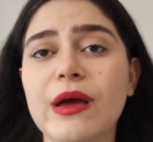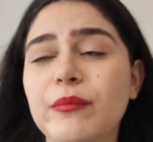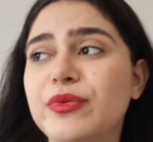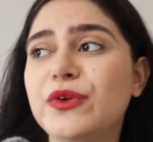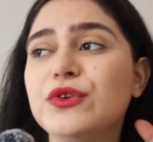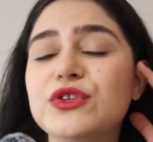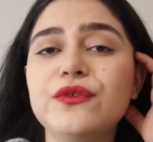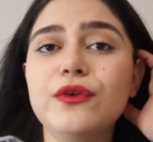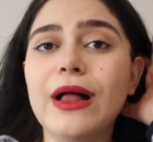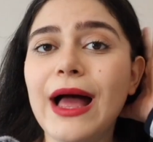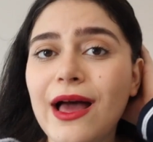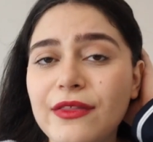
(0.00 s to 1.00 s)
that
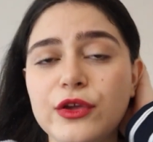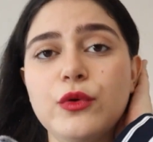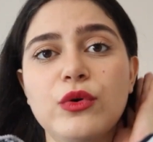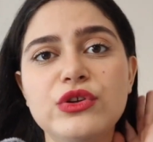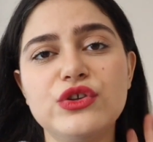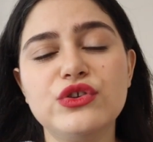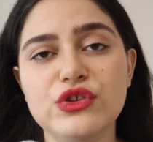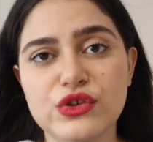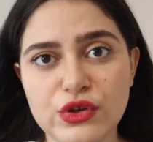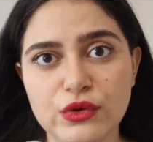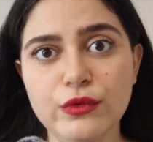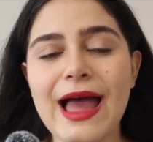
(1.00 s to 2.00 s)
beautiful hair that you wanted to
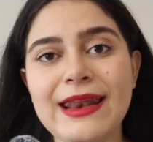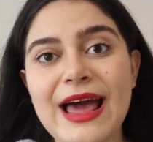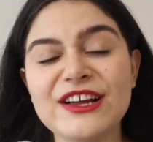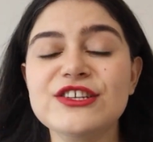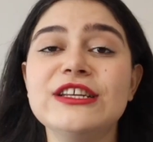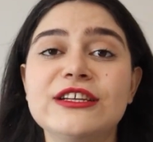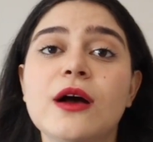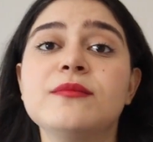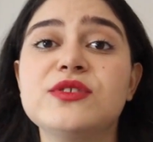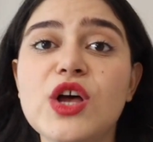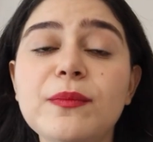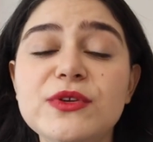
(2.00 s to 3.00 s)
do, and actually
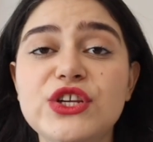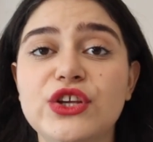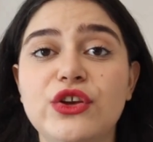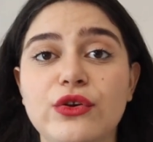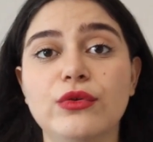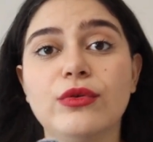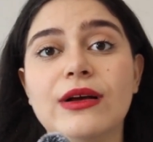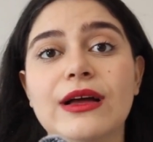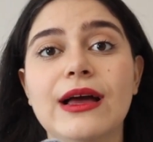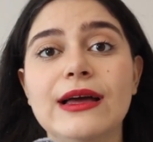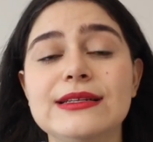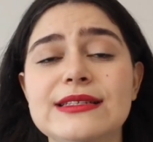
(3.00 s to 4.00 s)
comes up to you
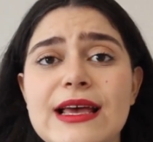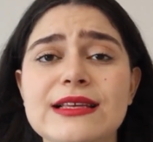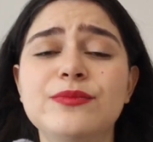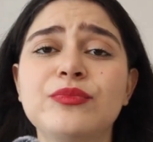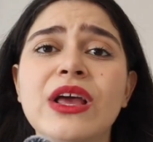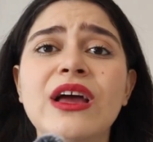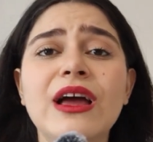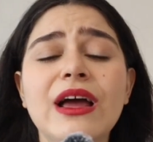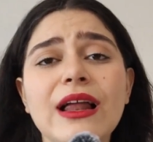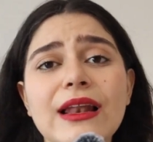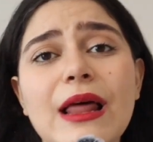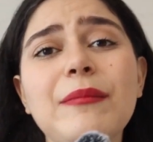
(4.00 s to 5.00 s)
and says,
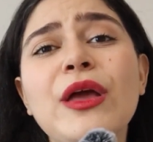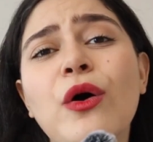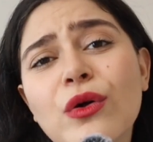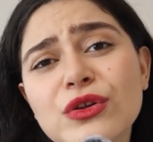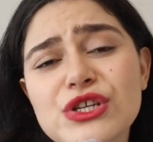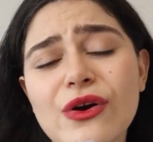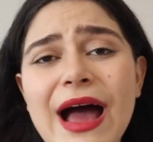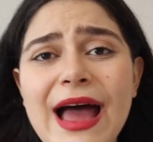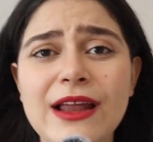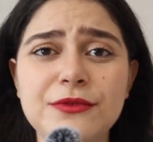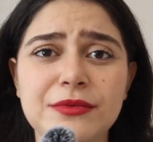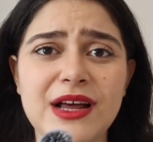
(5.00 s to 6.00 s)
let me hold your
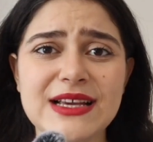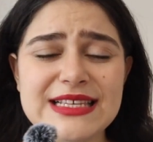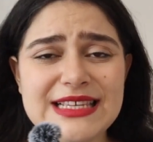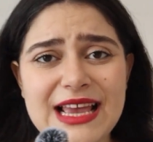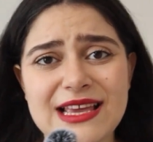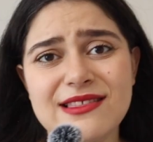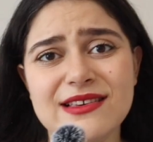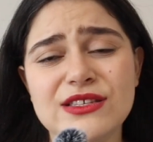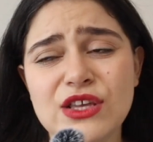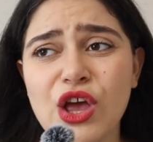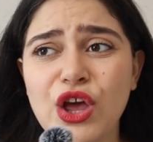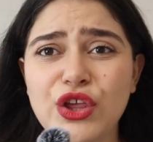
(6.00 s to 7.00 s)
hand when I say
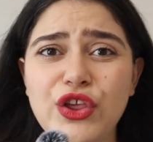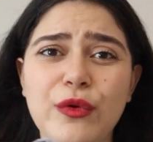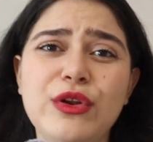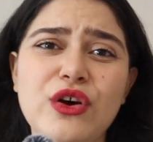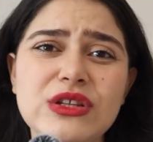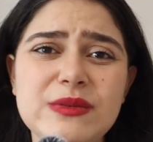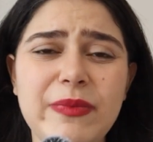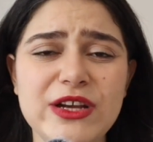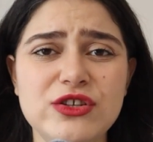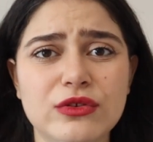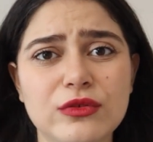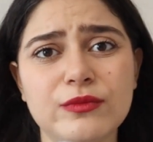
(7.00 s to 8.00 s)
this. You are not
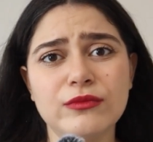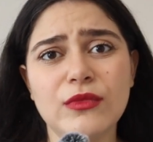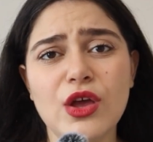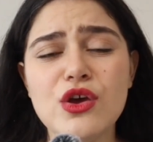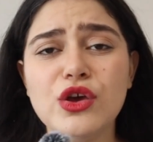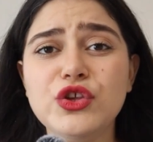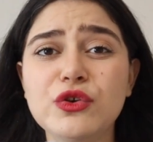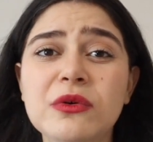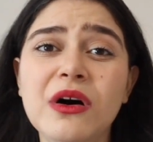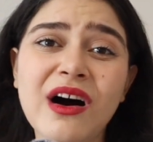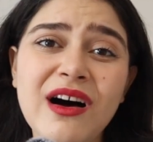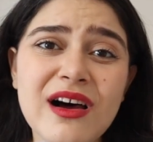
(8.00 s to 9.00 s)
special.
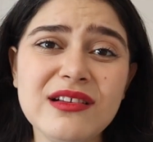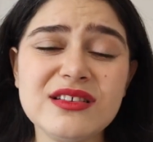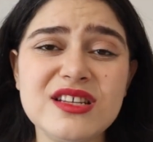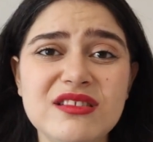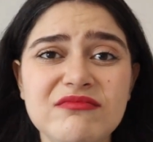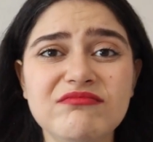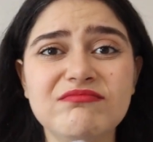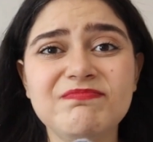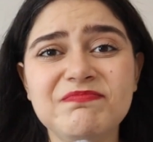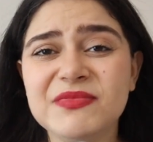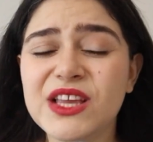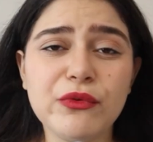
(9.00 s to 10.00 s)
Your art,
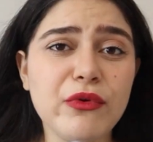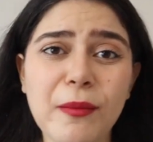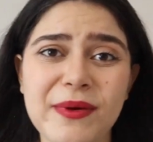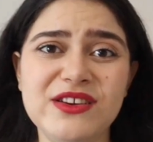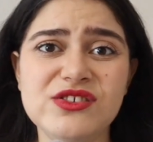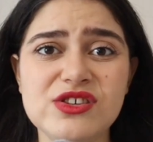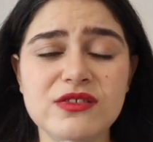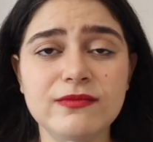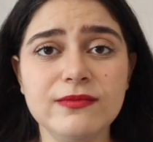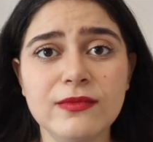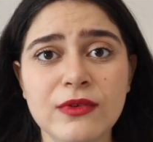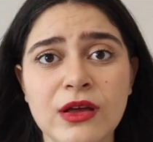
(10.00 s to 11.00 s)
rubbish.
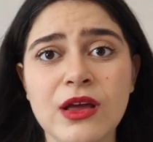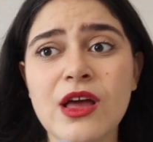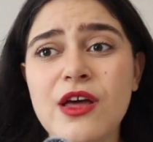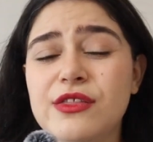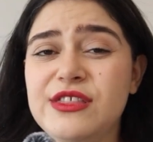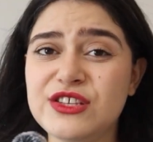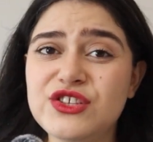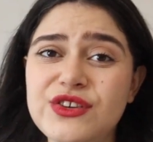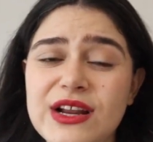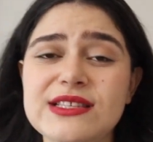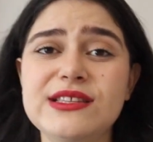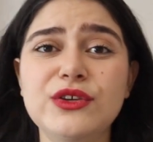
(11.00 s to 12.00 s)
This
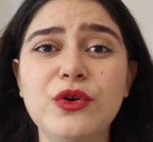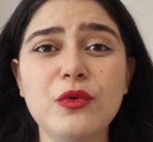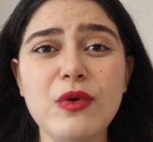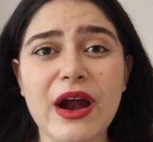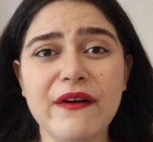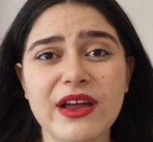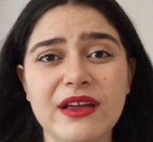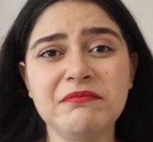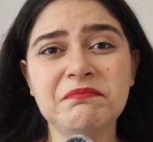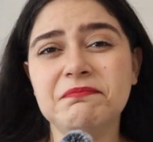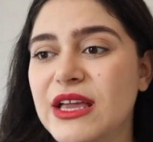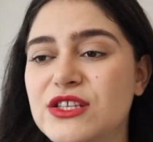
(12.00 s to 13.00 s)
dress that you're
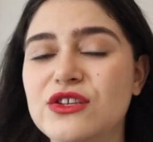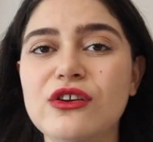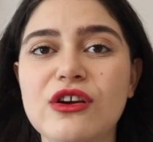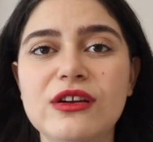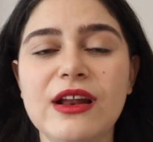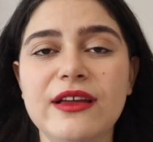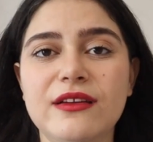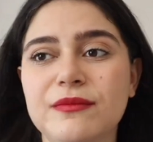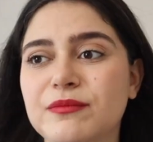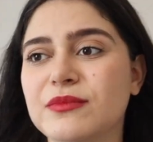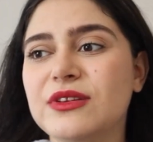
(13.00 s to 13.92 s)
wearing makes you look like a